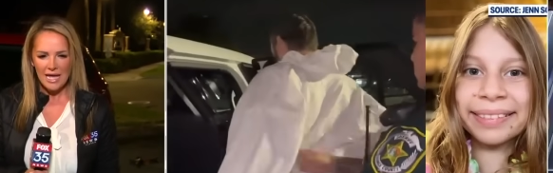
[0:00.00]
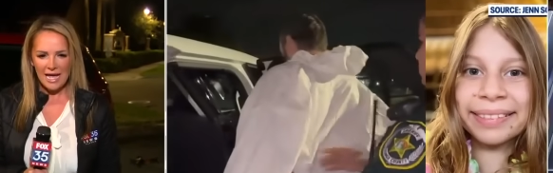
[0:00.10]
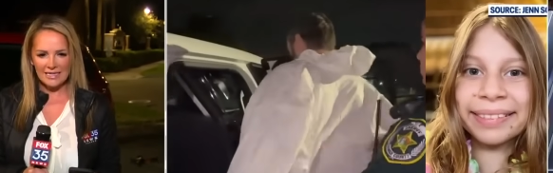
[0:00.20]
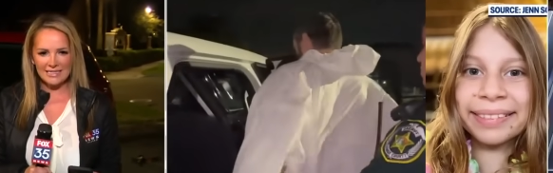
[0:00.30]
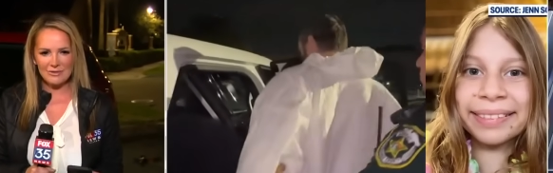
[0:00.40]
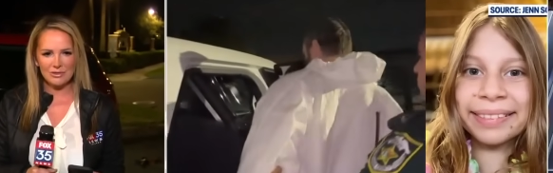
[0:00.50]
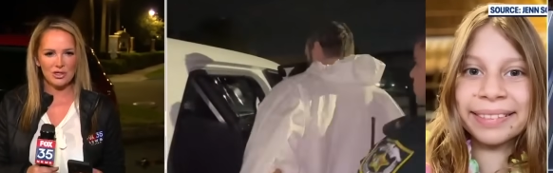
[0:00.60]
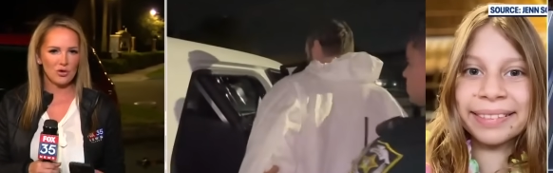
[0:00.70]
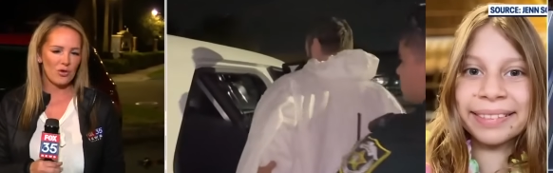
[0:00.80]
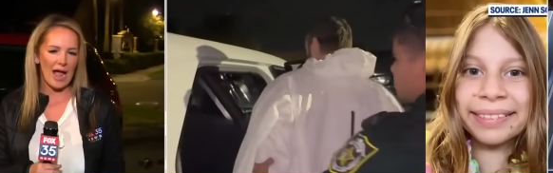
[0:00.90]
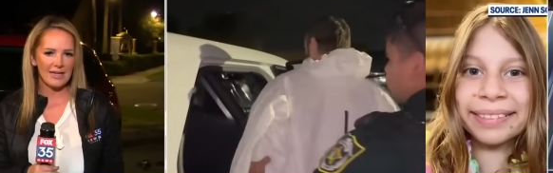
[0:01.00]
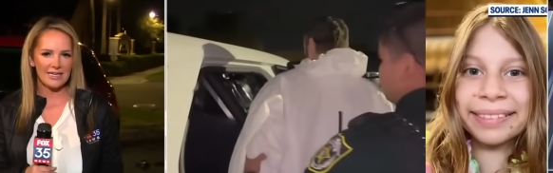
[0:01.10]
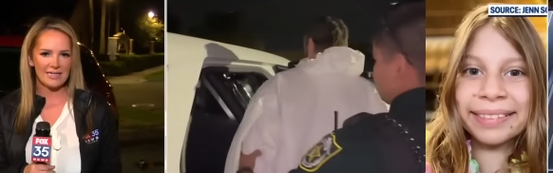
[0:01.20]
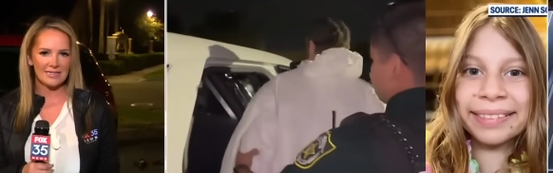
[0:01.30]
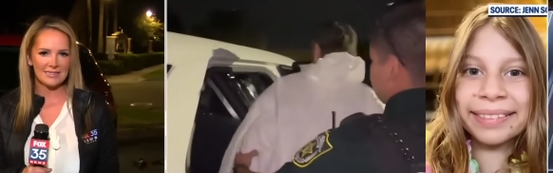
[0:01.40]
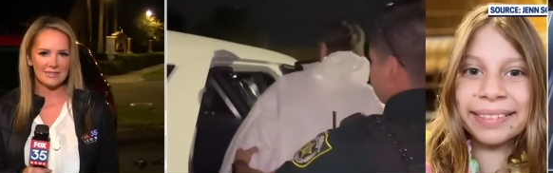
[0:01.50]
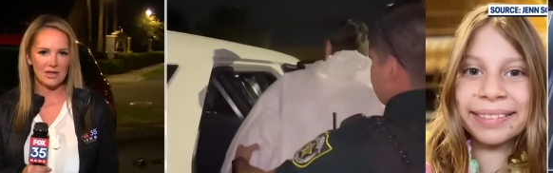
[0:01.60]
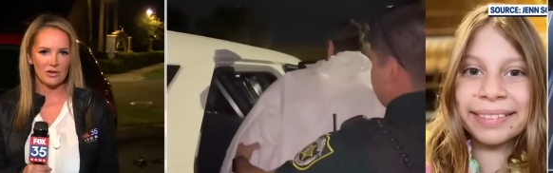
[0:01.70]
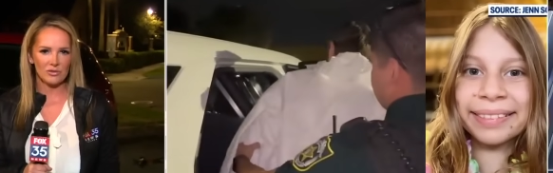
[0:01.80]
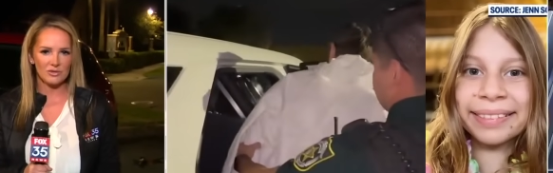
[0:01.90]
Speaker 1: And he was cracking his
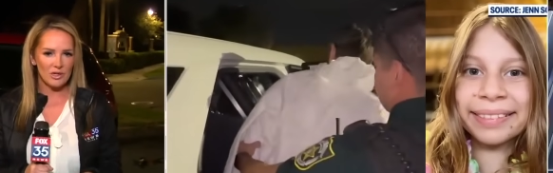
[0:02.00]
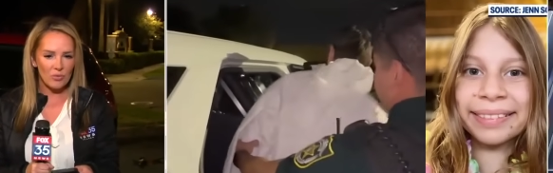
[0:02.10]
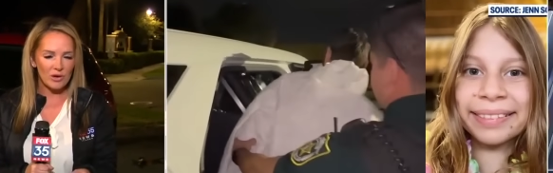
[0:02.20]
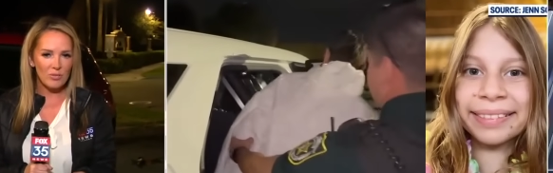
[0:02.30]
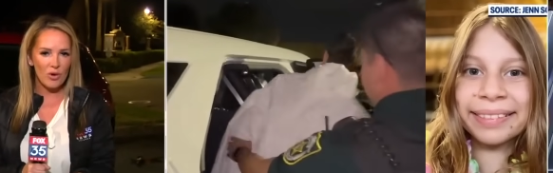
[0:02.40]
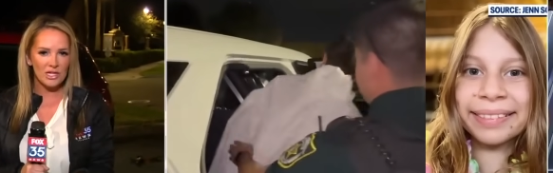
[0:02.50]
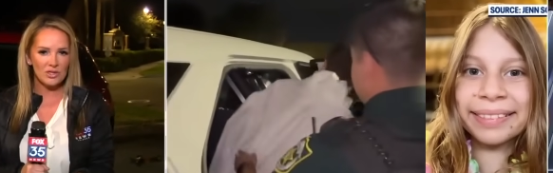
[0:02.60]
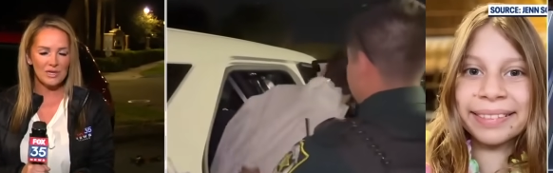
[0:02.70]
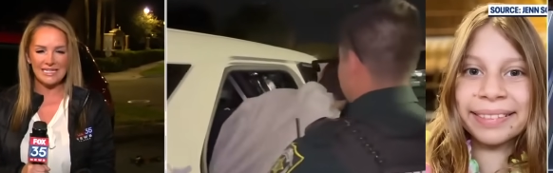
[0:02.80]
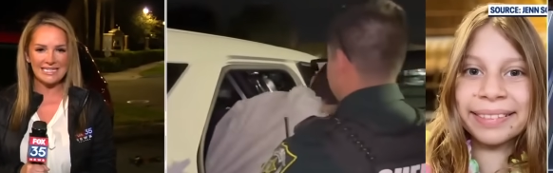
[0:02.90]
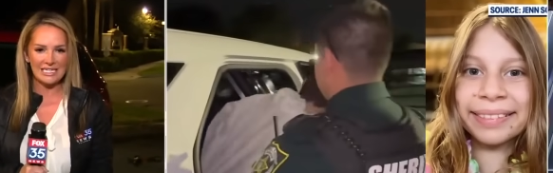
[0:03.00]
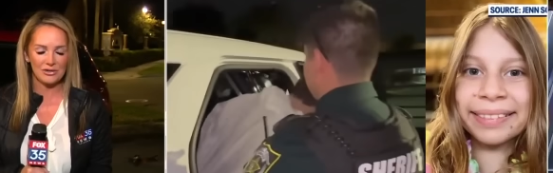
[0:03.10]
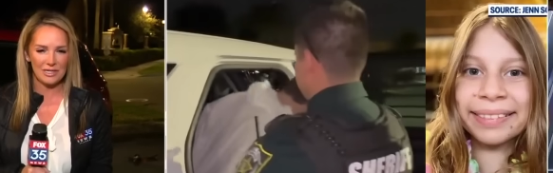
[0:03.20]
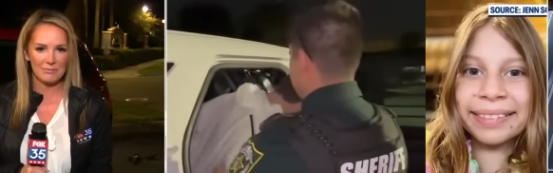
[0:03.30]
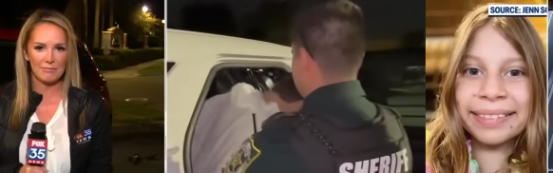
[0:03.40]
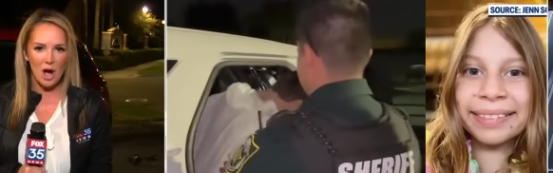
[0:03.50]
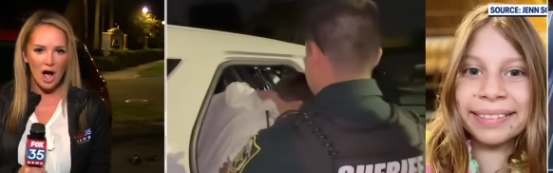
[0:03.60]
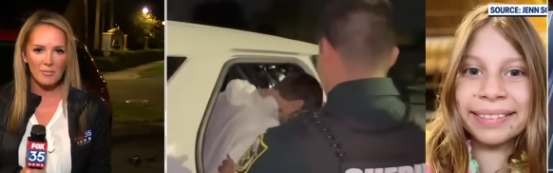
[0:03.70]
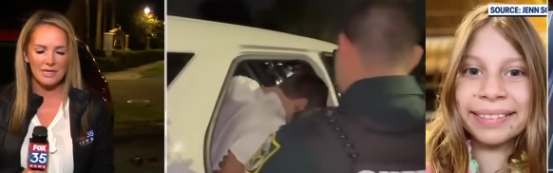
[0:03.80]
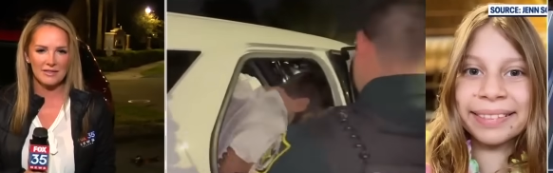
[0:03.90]
knuckles. At one point, you can hear him
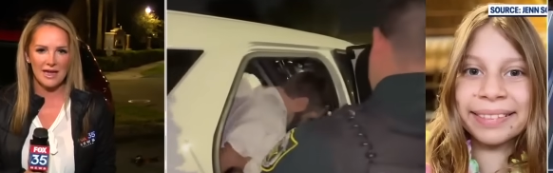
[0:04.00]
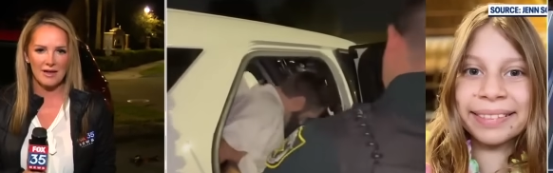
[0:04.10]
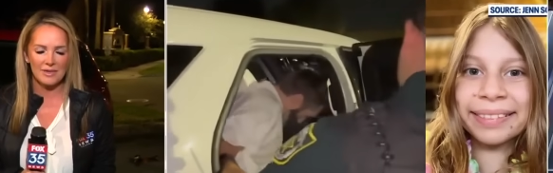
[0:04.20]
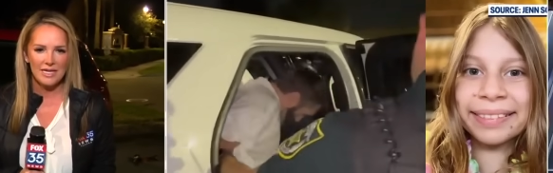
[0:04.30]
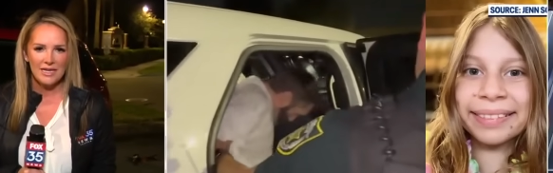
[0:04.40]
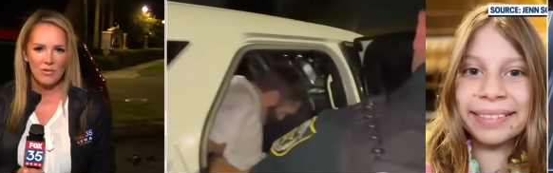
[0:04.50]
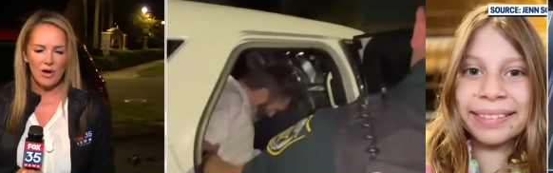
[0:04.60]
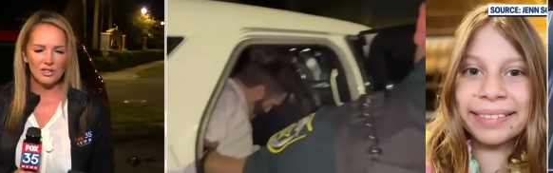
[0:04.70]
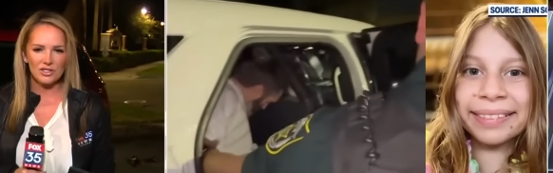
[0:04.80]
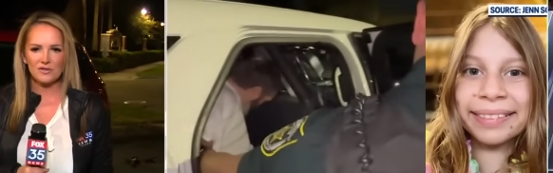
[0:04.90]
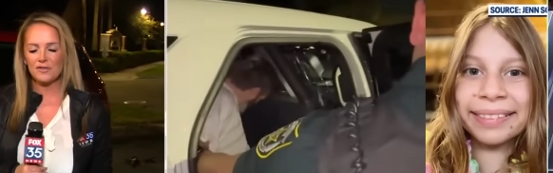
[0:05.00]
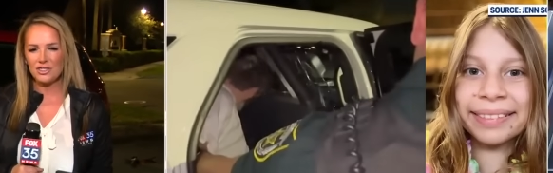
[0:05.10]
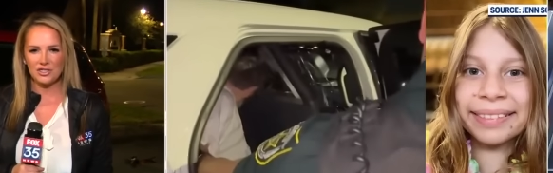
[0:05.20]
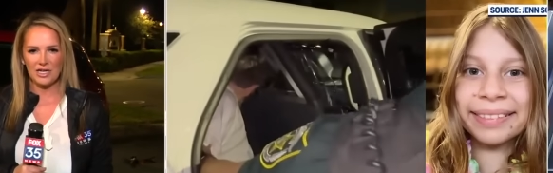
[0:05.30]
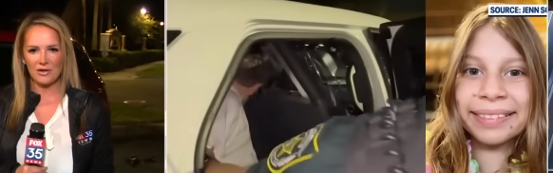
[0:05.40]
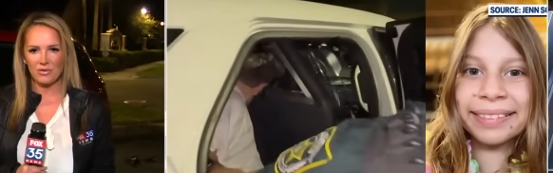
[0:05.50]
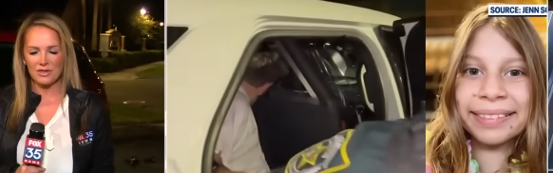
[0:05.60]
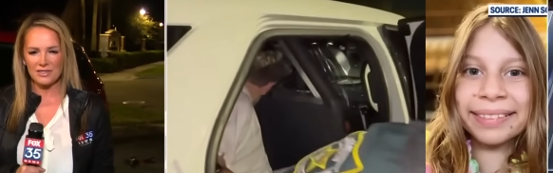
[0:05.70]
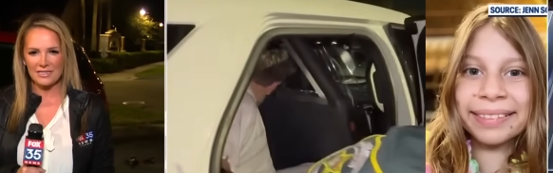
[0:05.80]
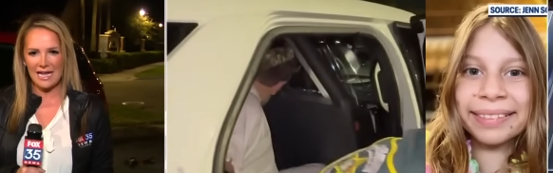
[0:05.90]
popping them while just fidgeting with
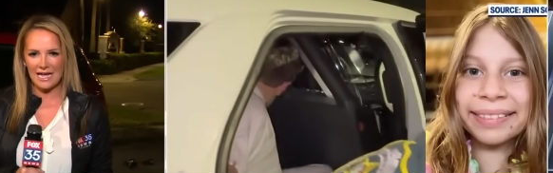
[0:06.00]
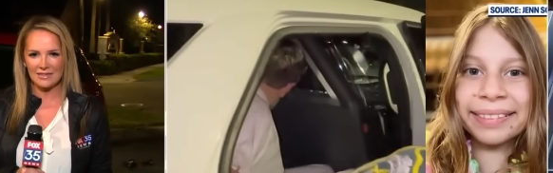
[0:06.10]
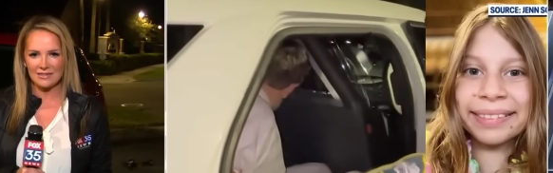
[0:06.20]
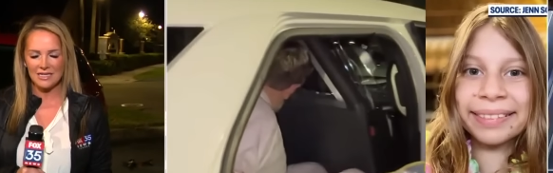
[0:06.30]
his hands